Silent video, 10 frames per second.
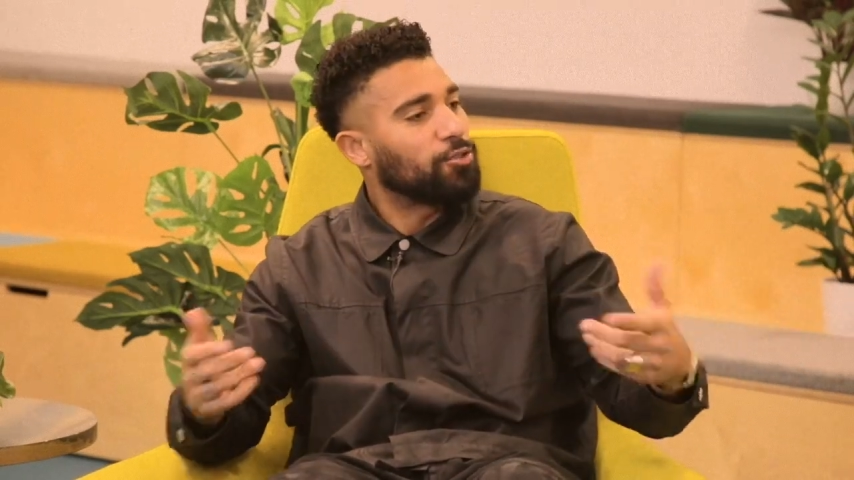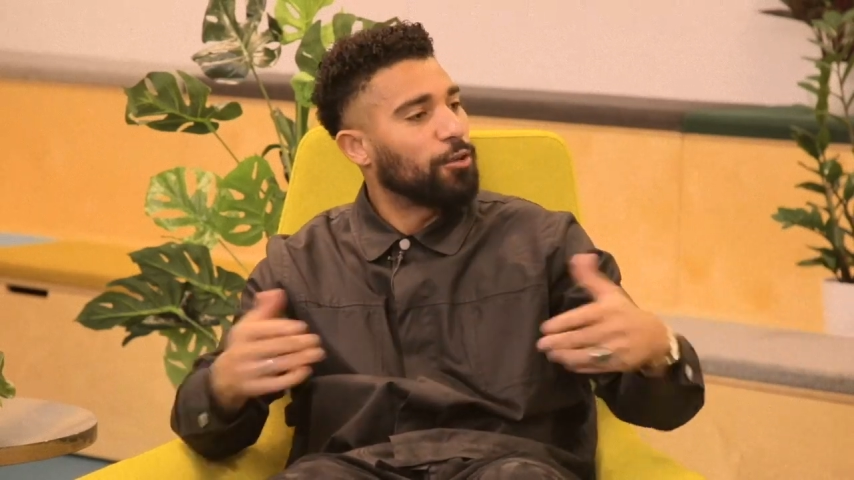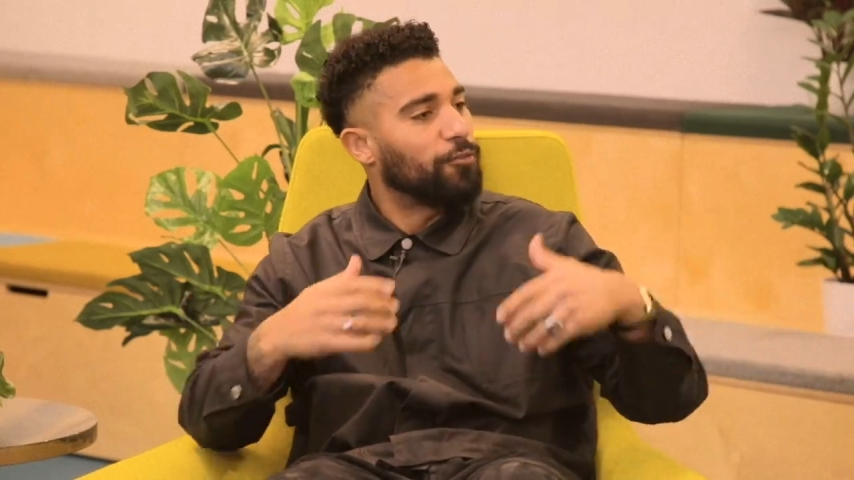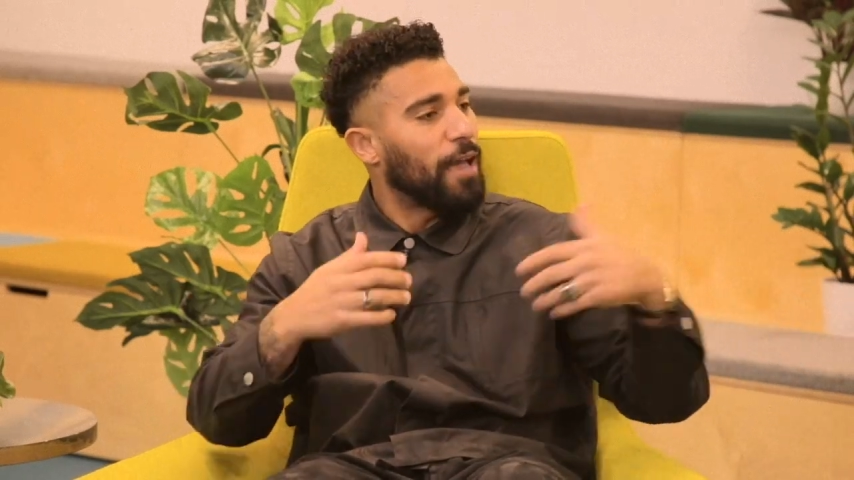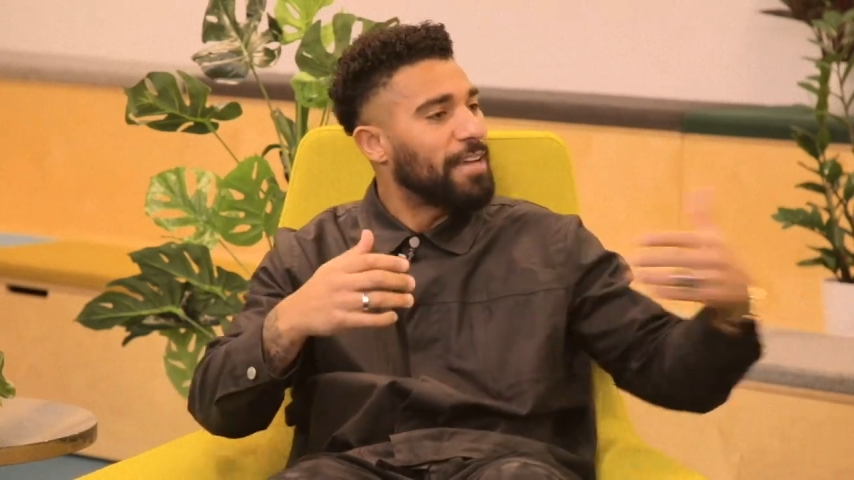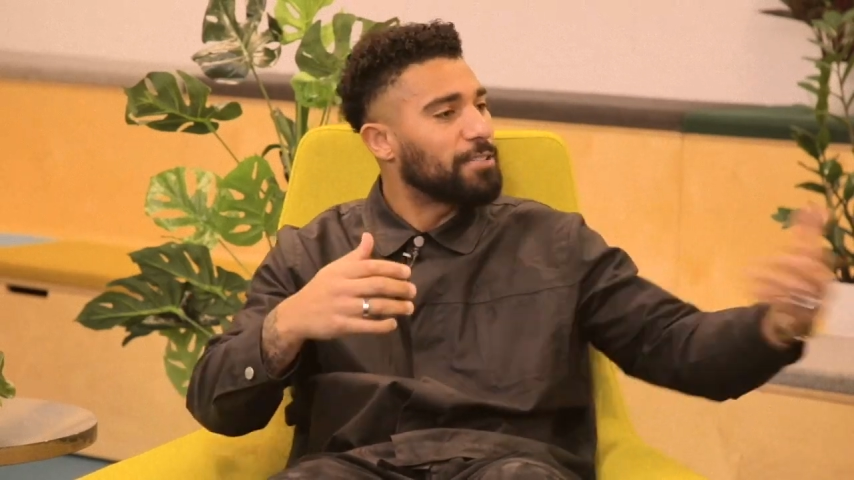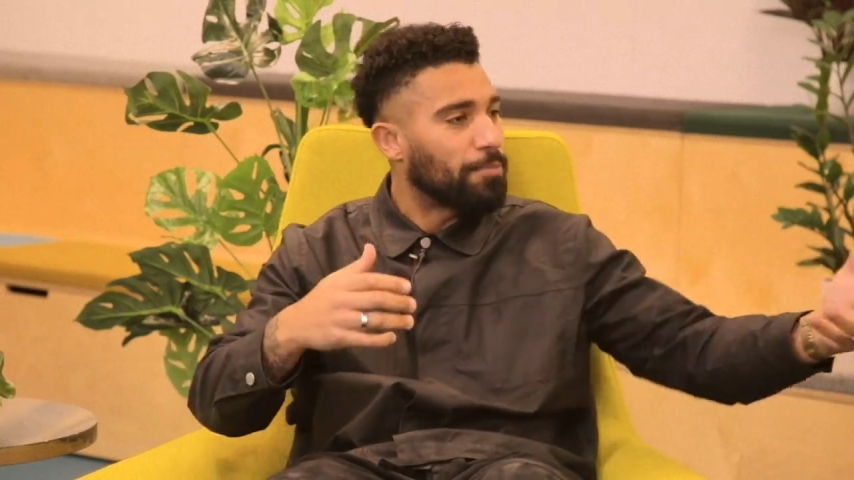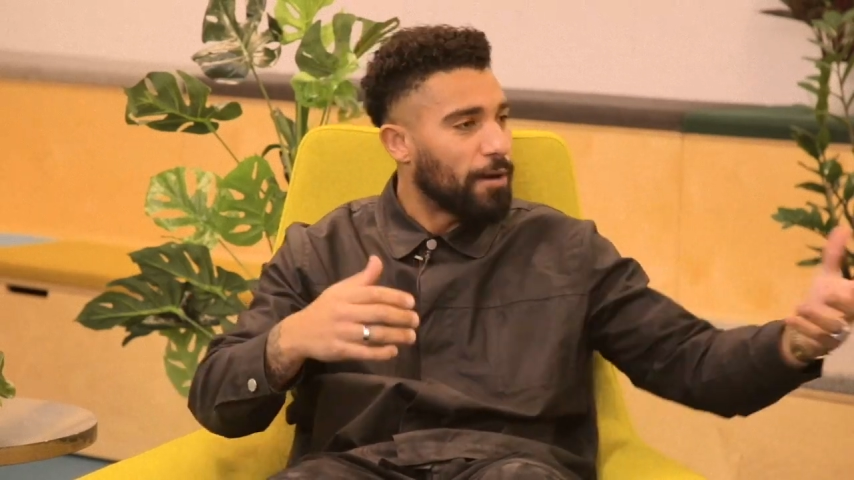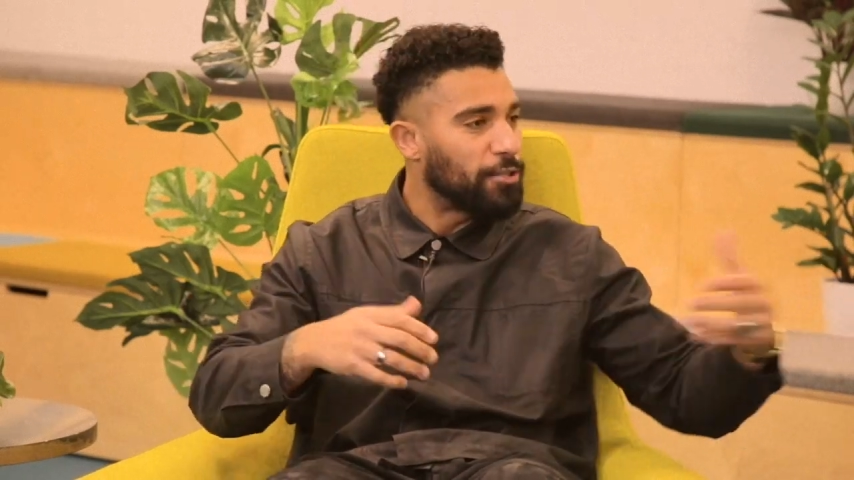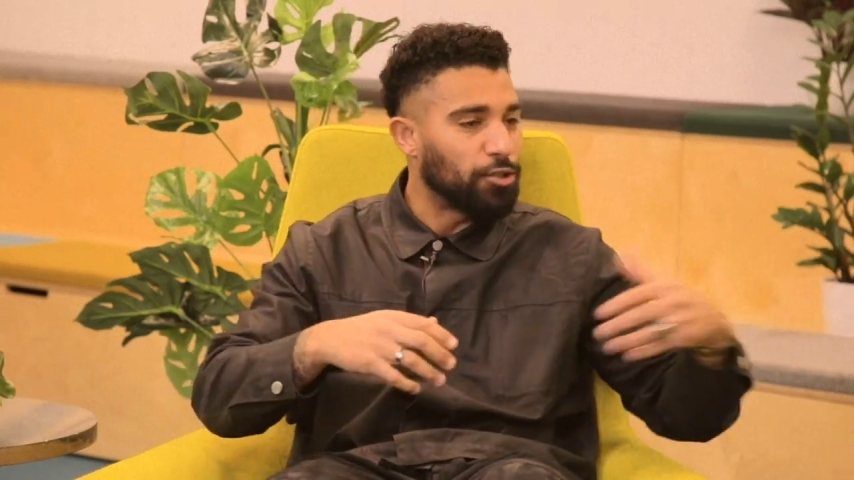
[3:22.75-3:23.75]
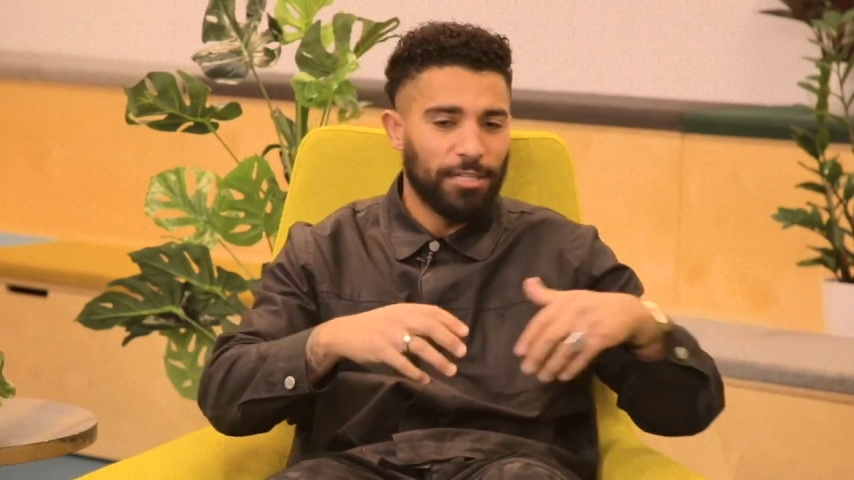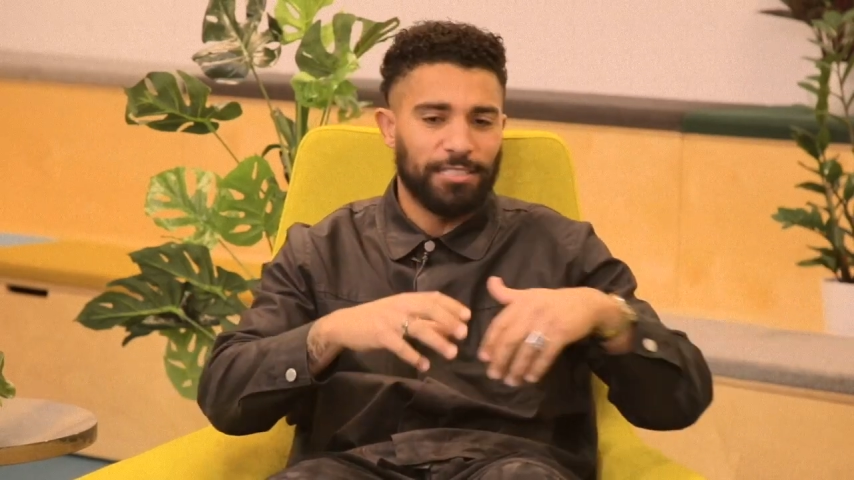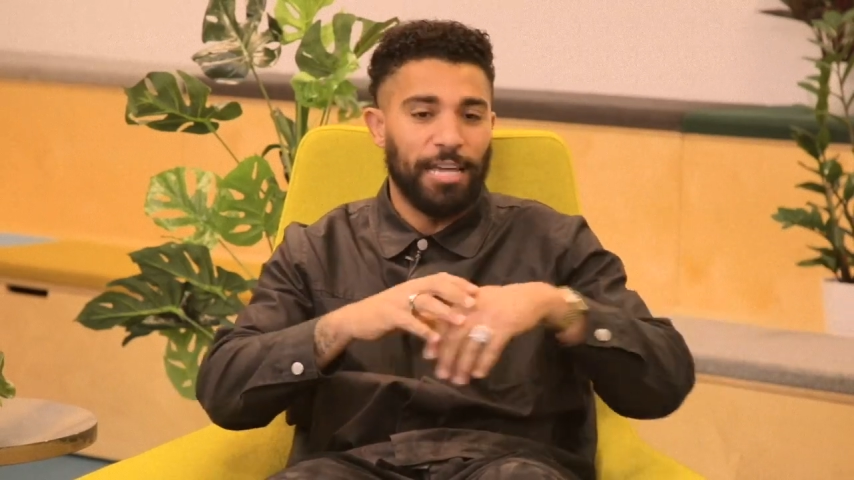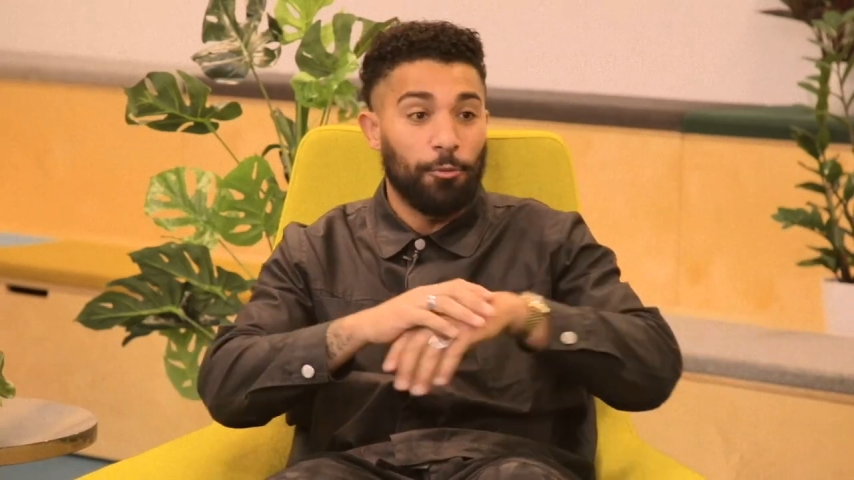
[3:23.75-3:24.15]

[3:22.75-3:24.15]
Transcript: So if as a brand, you're going to say,